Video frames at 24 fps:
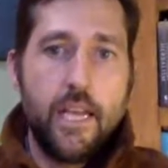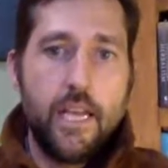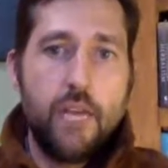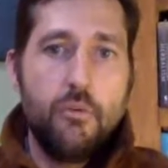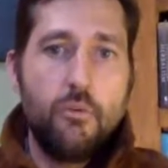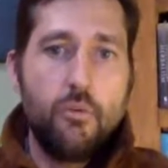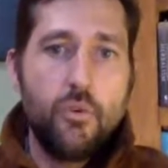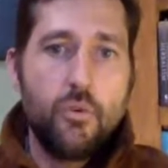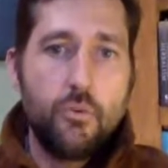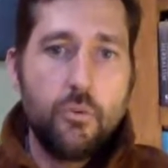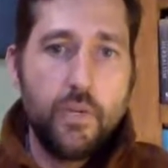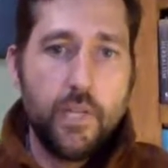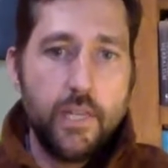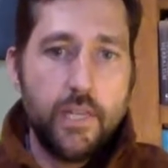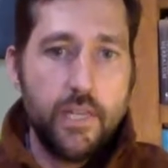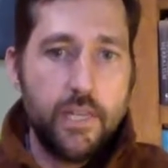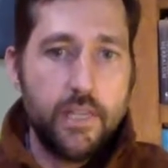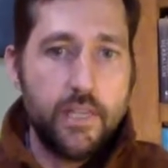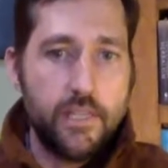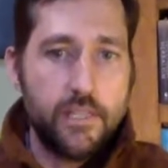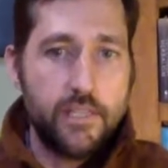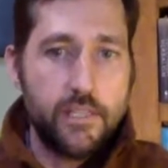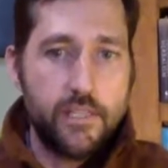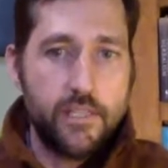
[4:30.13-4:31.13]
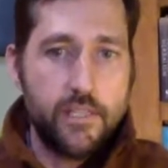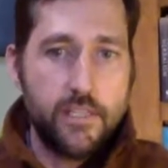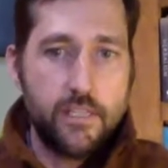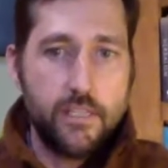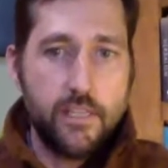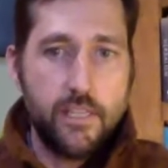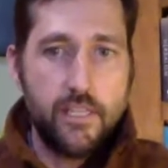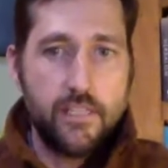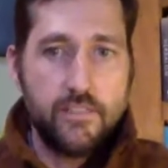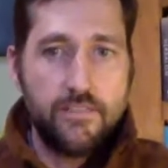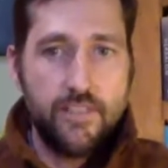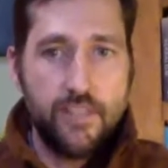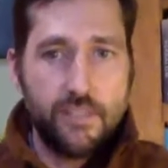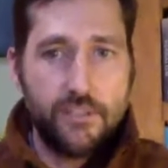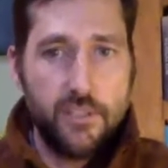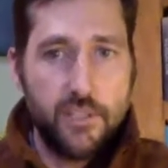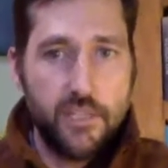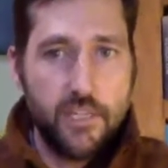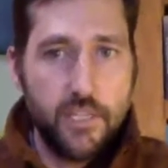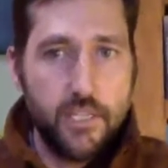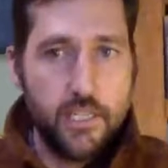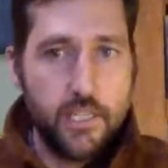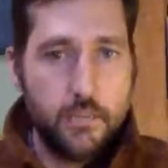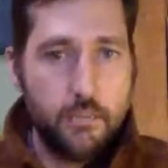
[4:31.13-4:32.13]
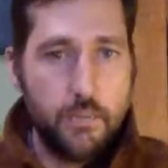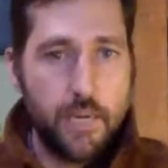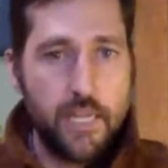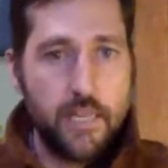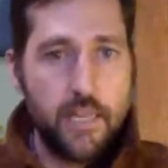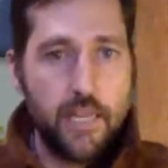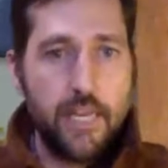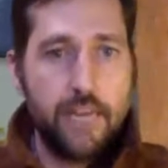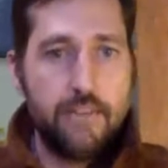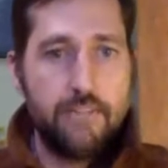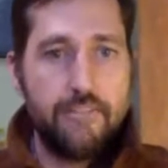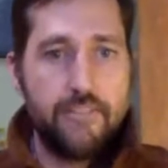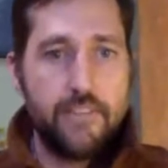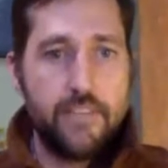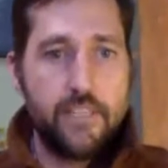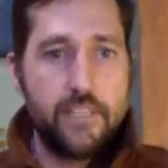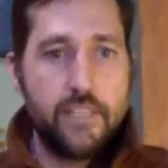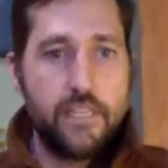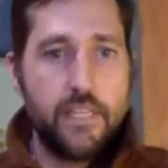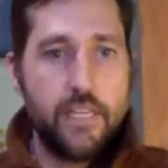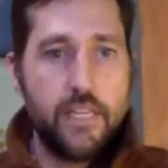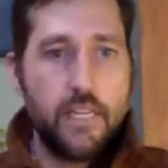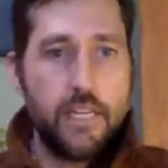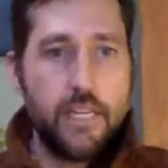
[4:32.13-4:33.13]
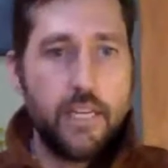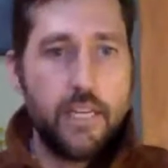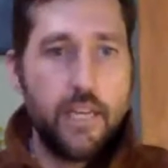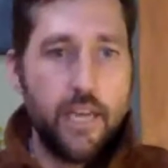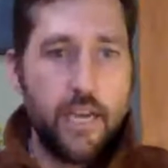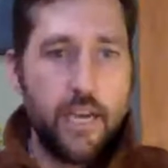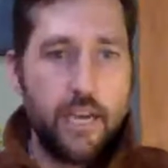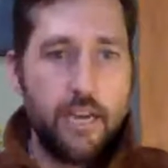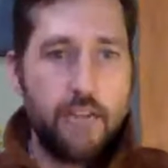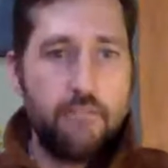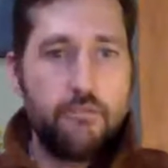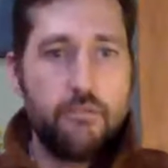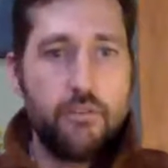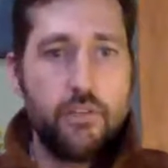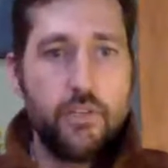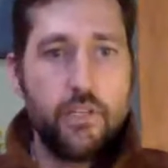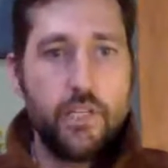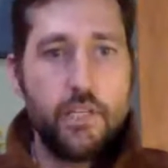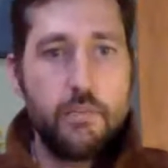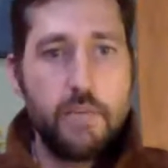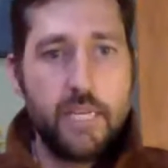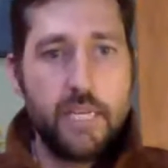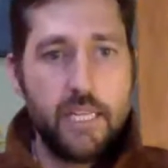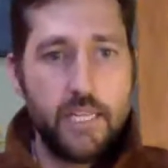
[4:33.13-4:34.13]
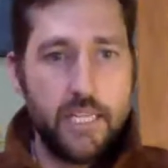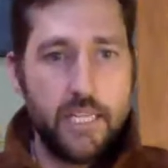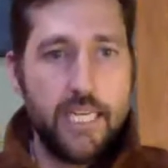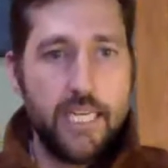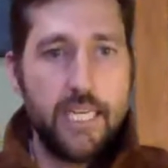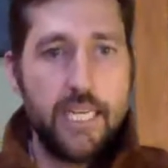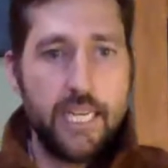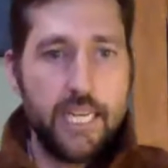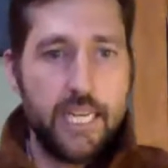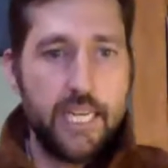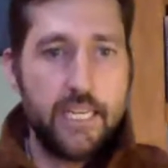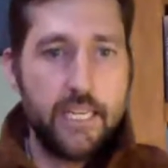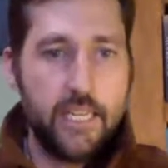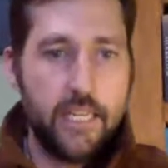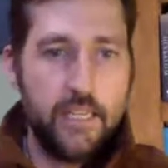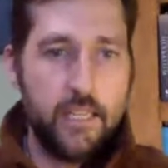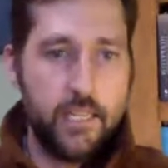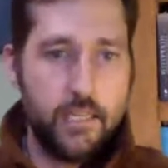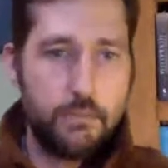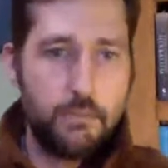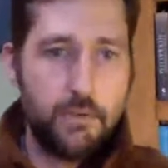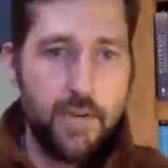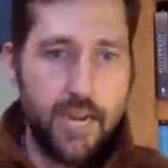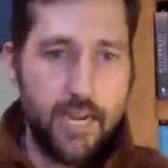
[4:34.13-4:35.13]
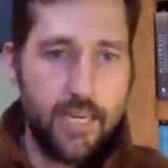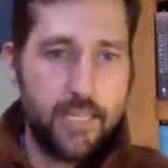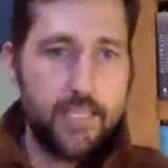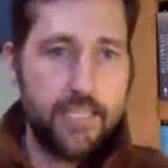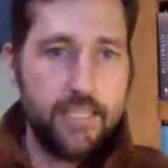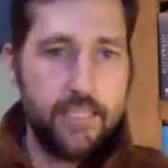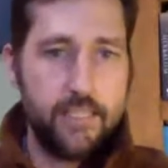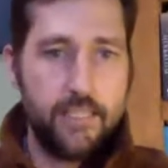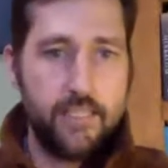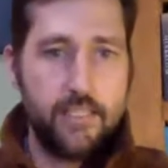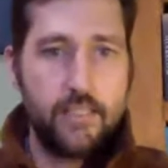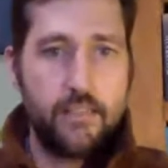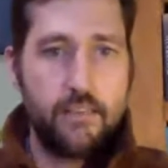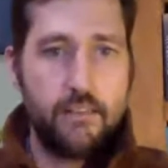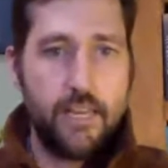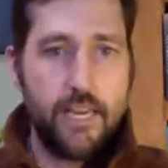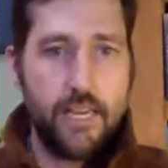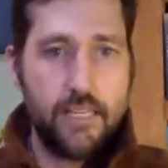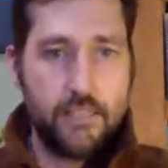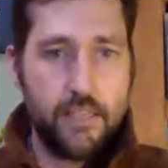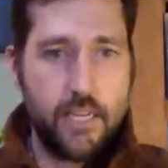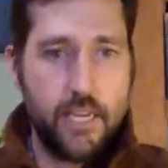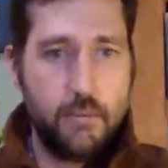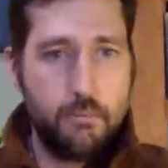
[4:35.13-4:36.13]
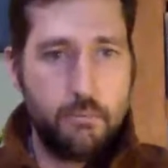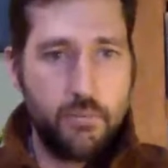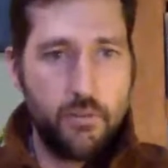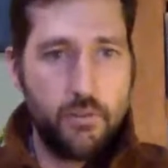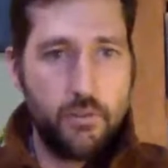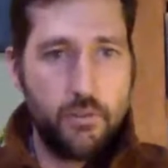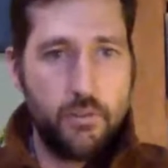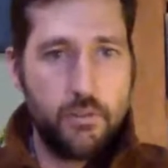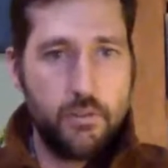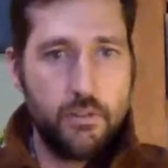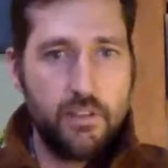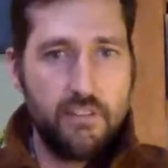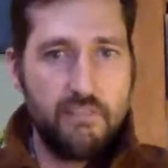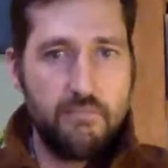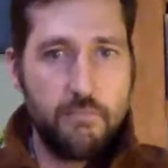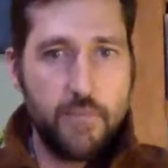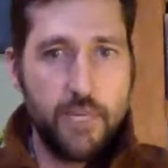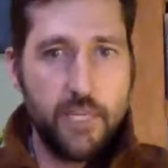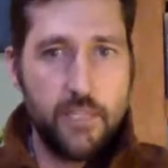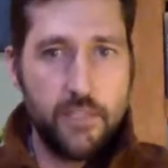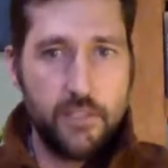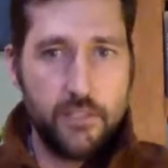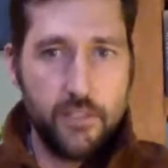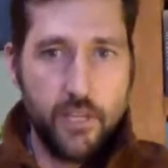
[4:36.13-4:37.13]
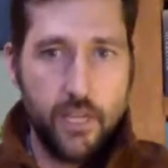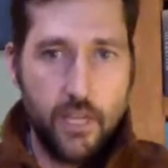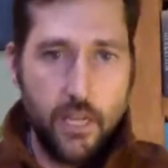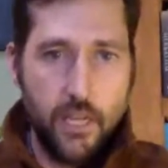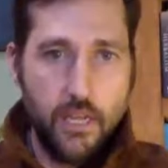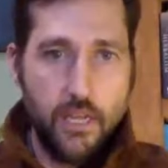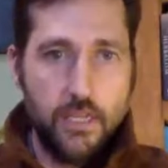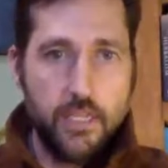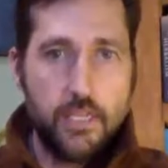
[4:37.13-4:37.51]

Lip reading: And one way that this filtered into my life is that I've really been leaning into this practice the last couple of months.